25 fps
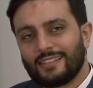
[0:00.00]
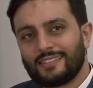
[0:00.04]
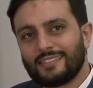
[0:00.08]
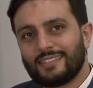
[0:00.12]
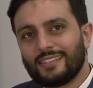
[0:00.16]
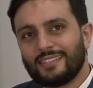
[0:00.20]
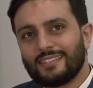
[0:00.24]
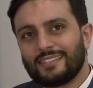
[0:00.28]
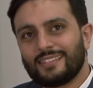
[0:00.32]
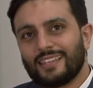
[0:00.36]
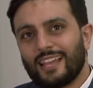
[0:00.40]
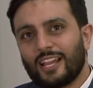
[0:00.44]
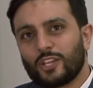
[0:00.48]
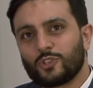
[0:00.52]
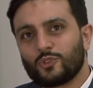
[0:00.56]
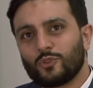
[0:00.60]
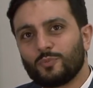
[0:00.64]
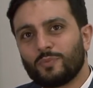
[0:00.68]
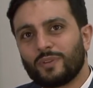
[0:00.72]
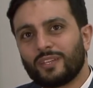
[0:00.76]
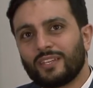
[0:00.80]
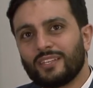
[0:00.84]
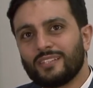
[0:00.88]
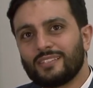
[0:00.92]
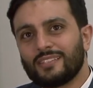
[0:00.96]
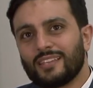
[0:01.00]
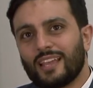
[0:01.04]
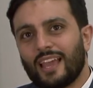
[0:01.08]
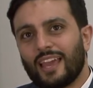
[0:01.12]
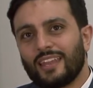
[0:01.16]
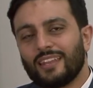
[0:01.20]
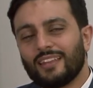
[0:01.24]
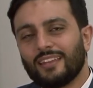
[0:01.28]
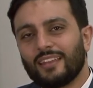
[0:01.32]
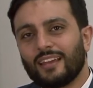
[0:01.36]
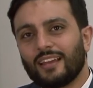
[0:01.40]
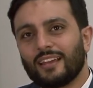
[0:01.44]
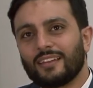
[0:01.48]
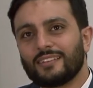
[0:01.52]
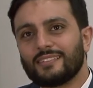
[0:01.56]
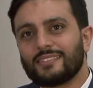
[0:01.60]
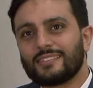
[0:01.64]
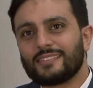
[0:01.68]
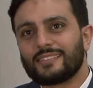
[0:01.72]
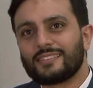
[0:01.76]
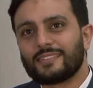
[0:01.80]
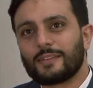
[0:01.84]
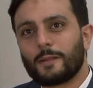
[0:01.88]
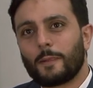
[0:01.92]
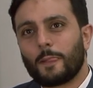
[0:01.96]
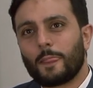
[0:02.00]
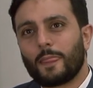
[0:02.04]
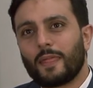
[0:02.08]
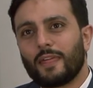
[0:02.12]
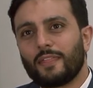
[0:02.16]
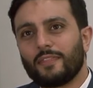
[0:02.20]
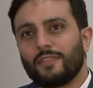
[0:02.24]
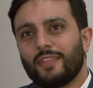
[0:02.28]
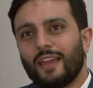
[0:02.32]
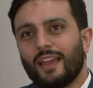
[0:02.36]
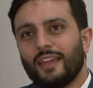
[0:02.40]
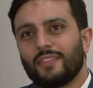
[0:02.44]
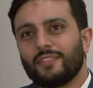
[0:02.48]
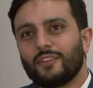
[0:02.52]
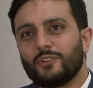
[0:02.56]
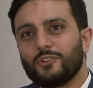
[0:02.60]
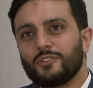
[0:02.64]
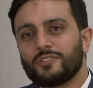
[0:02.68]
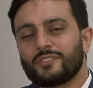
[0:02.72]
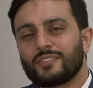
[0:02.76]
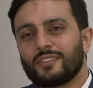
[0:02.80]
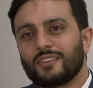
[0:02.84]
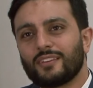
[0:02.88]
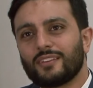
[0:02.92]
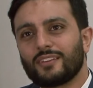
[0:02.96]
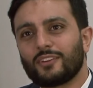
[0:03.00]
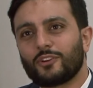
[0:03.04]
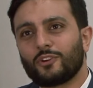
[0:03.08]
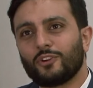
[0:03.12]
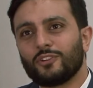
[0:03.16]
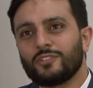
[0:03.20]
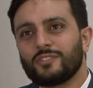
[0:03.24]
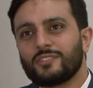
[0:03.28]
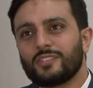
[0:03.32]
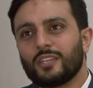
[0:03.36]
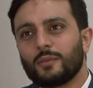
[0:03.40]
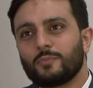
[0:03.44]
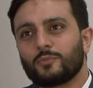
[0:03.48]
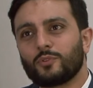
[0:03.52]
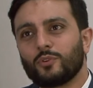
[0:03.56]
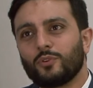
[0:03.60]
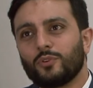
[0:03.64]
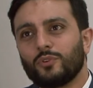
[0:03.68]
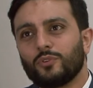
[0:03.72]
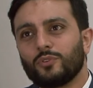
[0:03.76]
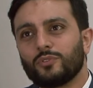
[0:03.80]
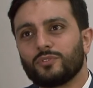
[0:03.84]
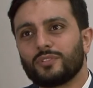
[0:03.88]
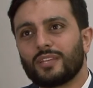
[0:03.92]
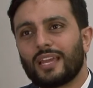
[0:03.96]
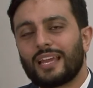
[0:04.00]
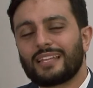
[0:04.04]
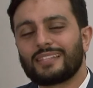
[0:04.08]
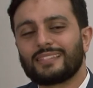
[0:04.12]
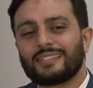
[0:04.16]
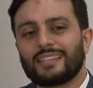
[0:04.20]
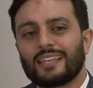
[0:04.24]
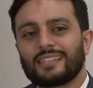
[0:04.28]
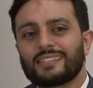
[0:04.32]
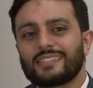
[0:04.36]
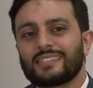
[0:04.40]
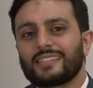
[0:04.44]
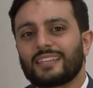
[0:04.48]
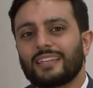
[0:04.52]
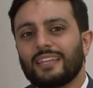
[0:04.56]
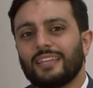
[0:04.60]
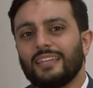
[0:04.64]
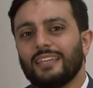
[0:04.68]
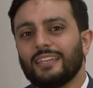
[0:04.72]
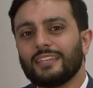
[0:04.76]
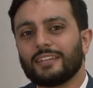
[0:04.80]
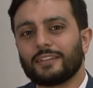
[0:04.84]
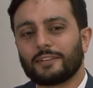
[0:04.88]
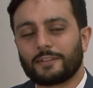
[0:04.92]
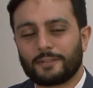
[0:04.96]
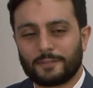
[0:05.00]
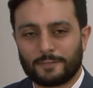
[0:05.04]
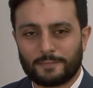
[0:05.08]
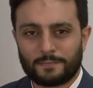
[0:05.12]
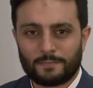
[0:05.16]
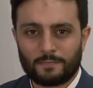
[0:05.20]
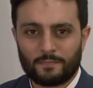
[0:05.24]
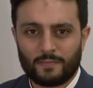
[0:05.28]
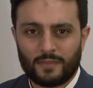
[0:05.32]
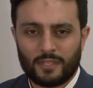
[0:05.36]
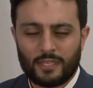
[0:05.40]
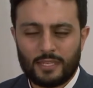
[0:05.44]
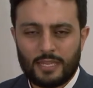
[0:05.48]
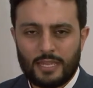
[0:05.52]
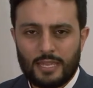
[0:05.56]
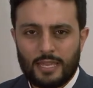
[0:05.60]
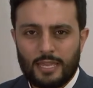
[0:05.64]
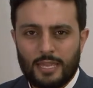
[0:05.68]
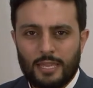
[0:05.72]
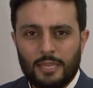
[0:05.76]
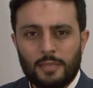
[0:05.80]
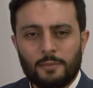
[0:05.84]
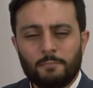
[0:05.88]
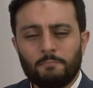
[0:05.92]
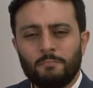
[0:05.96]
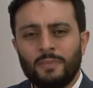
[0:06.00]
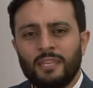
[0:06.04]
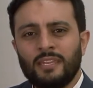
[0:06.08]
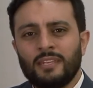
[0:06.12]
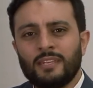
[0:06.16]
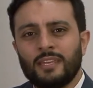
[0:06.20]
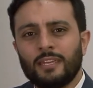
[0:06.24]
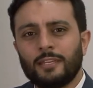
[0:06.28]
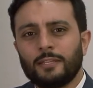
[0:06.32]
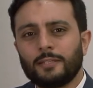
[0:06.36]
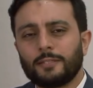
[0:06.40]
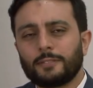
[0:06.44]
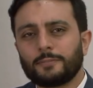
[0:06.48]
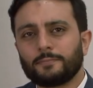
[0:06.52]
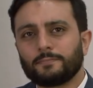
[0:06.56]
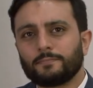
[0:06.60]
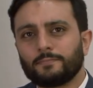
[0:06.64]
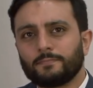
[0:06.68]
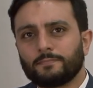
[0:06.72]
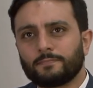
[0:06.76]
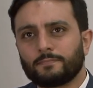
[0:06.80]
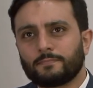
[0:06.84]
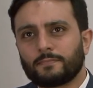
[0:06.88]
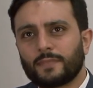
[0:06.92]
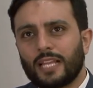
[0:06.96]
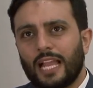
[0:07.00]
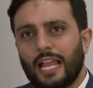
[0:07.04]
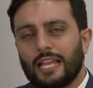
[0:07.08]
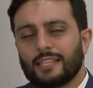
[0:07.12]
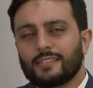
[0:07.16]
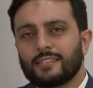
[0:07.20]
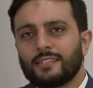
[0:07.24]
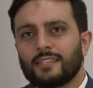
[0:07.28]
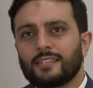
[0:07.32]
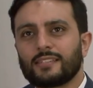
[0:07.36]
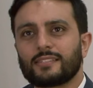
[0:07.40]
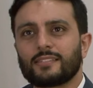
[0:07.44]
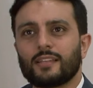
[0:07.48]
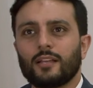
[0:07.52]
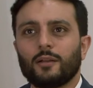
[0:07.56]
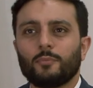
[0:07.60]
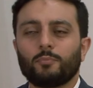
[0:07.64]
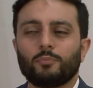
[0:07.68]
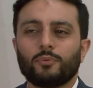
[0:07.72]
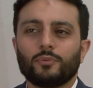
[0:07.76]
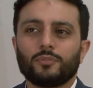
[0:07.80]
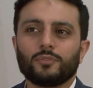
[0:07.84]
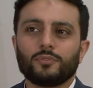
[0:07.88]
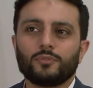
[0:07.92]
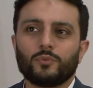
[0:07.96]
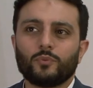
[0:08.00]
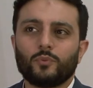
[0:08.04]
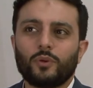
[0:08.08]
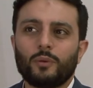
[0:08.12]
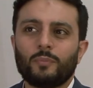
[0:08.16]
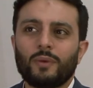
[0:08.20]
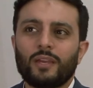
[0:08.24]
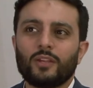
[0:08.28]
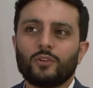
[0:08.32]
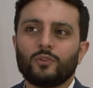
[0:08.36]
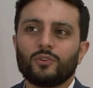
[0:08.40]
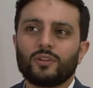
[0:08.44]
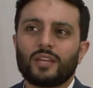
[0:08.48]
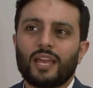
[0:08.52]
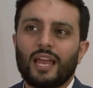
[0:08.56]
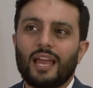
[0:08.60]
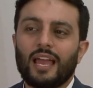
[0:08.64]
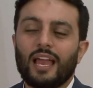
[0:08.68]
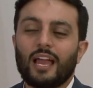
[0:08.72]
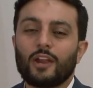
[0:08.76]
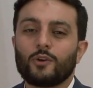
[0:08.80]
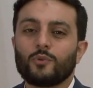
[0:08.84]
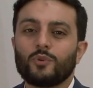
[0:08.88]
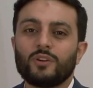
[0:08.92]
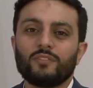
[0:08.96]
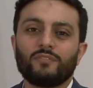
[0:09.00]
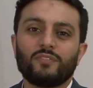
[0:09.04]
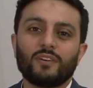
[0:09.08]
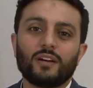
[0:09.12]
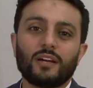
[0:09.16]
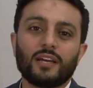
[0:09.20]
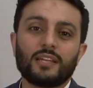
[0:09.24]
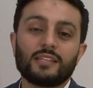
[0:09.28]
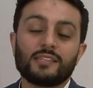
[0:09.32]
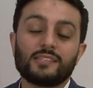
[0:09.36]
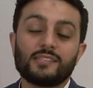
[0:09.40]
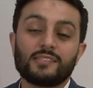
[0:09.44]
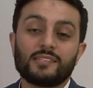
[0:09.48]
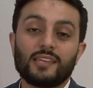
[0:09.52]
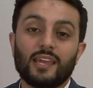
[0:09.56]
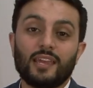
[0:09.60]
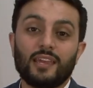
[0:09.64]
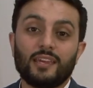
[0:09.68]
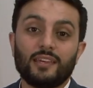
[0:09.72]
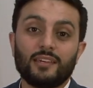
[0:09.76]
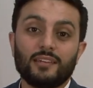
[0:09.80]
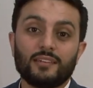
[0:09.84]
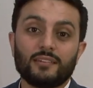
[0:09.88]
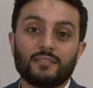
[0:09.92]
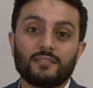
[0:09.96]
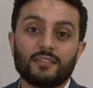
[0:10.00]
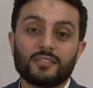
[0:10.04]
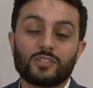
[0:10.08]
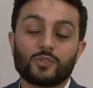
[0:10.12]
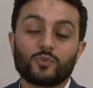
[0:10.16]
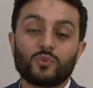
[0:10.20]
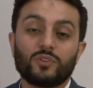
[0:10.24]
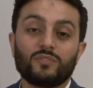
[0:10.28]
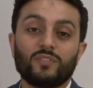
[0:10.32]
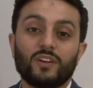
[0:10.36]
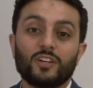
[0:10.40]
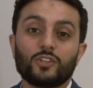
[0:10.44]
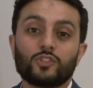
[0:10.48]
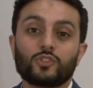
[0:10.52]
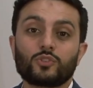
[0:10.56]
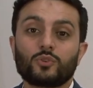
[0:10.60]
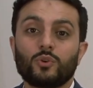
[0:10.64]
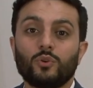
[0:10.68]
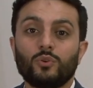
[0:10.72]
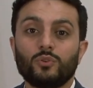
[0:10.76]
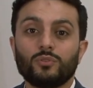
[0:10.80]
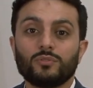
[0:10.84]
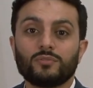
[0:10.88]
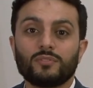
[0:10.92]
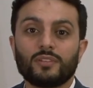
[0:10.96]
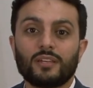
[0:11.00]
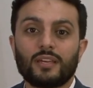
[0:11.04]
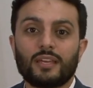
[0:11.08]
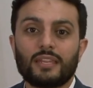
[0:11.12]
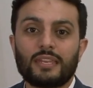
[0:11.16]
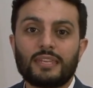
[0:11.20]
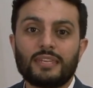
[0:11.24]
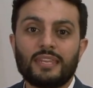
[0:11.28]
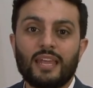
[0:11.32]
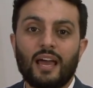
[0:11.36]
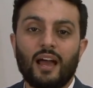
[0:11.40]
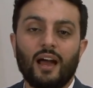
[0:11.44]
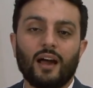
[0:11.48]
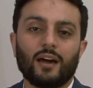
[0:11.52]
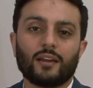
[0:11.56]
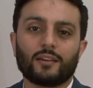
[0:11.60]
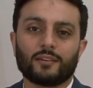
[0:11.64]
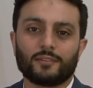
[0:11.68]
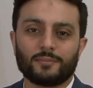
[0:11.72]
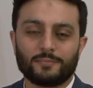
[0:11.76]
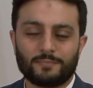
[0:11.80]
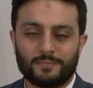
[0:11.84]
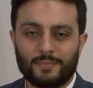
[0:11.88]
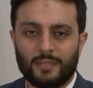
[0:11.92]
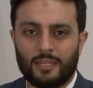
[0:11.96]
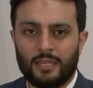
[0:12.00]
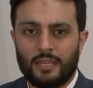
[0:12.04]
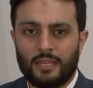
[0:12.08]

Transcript: and syntax, we begin to analyze that there is a concept called a tasghir. Meaning, as an example, we may look at a river and say, this river is called Nahar.